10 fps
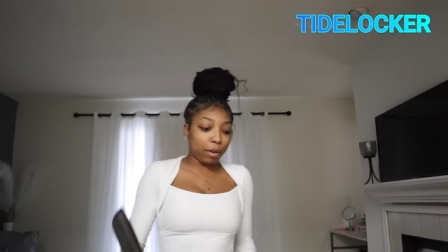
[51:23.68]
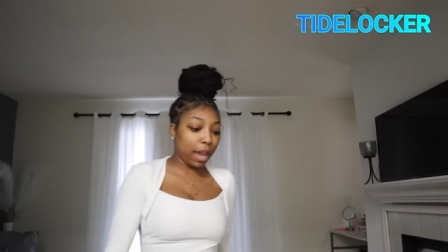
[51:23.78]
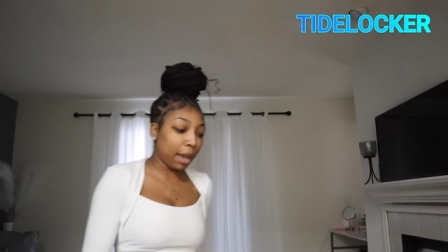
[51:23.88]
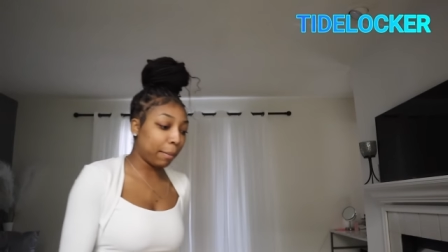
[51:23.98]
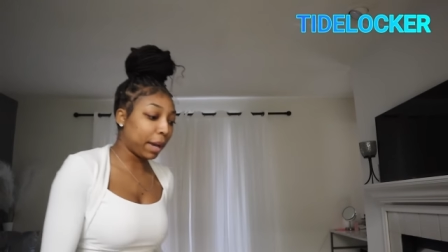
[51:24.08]

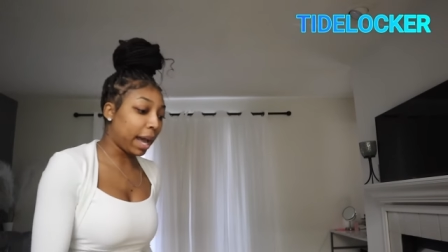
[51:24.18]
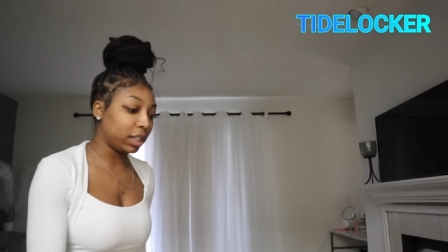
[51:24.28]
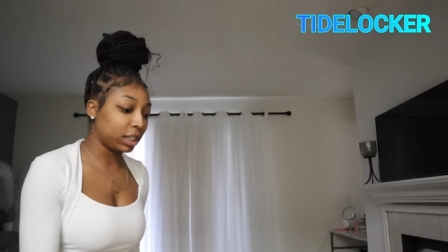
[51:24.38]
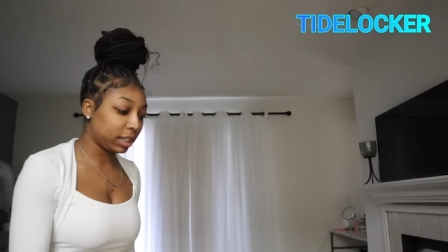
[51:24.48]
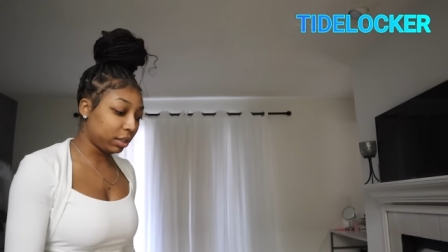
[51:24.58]
okay, but
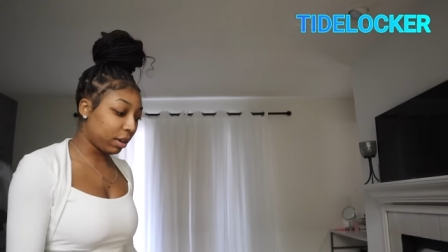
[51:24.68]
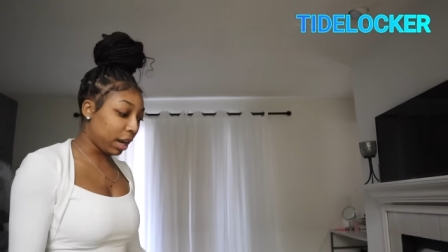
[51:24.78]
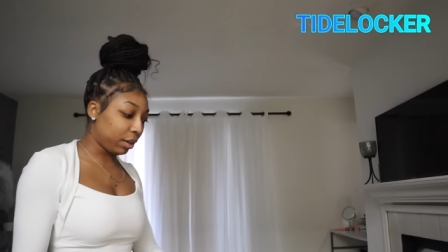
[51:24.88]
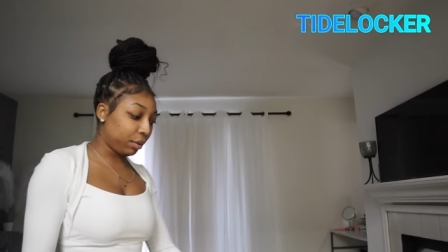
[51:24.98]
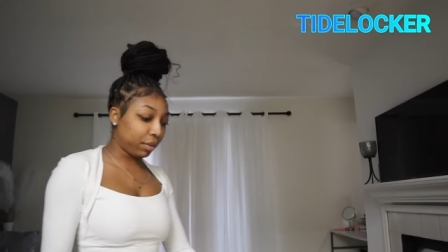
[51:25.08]
I just still
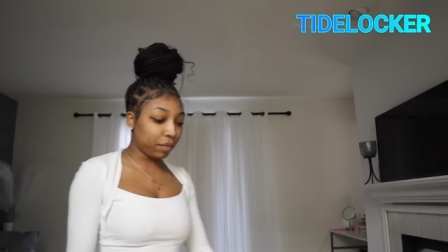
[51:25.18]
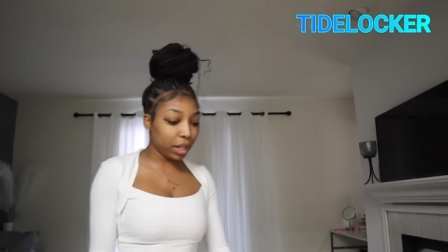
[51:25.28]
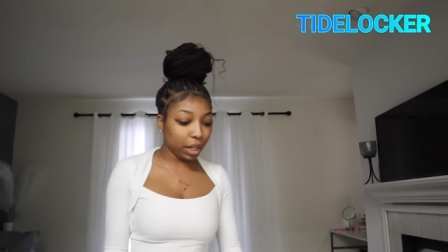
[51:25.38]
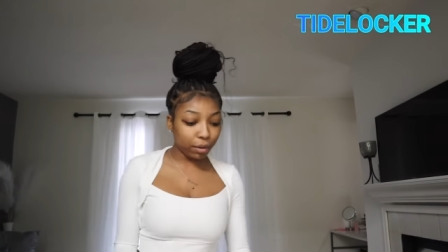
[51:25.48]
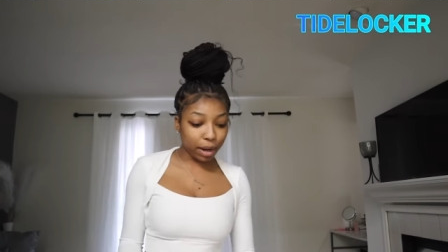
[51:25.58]
got to do the
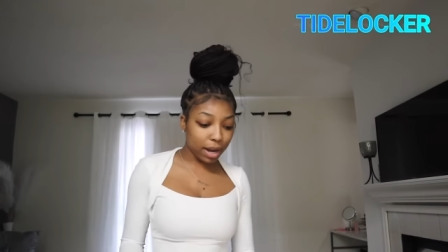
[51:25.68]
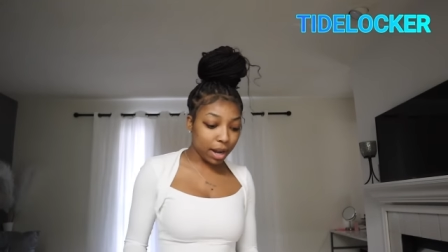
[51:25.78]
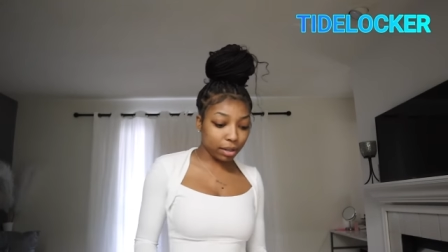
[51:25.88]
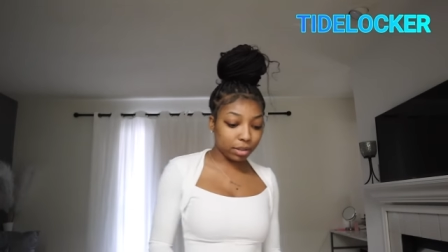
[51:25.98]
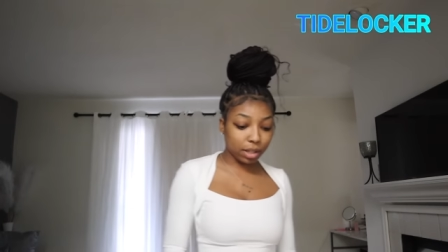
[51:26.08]
video right now.